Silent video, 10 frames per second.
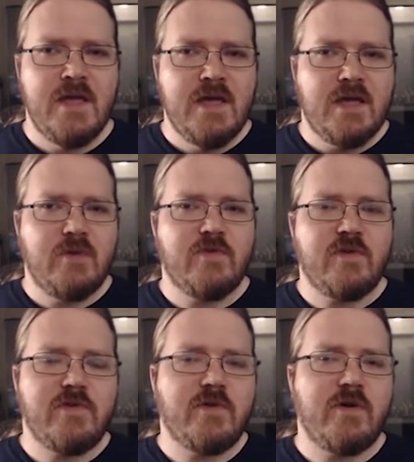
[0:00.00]
It was
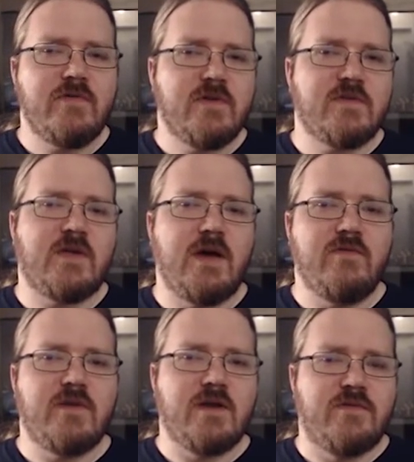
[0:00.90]
also around this
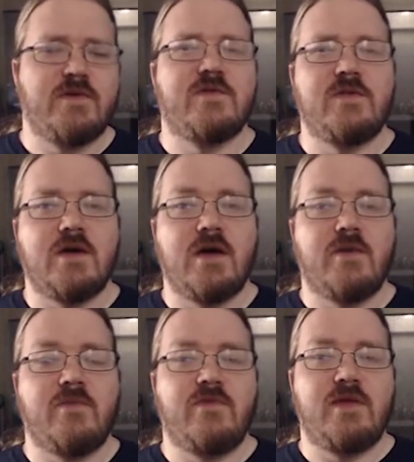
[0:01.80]
time that I first dug
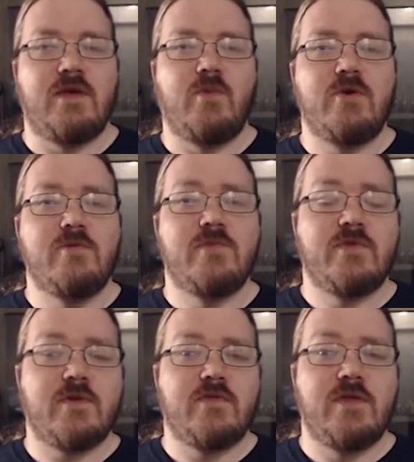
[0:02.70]
up the
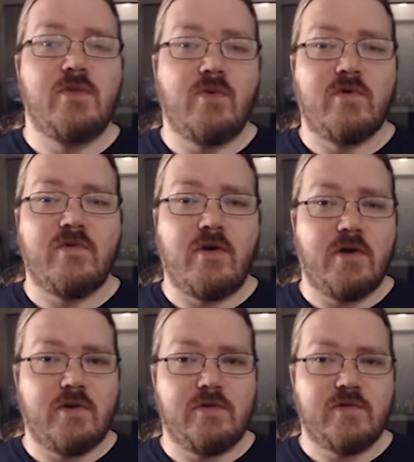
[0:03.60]
Wyrms of the North
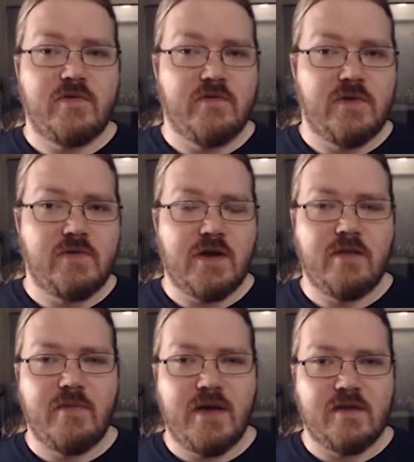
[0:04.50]
articles from the
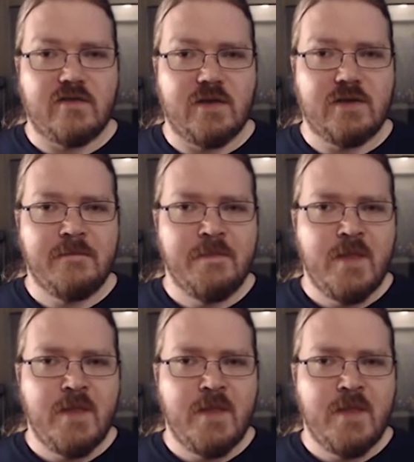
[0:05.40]
Dragon magazine,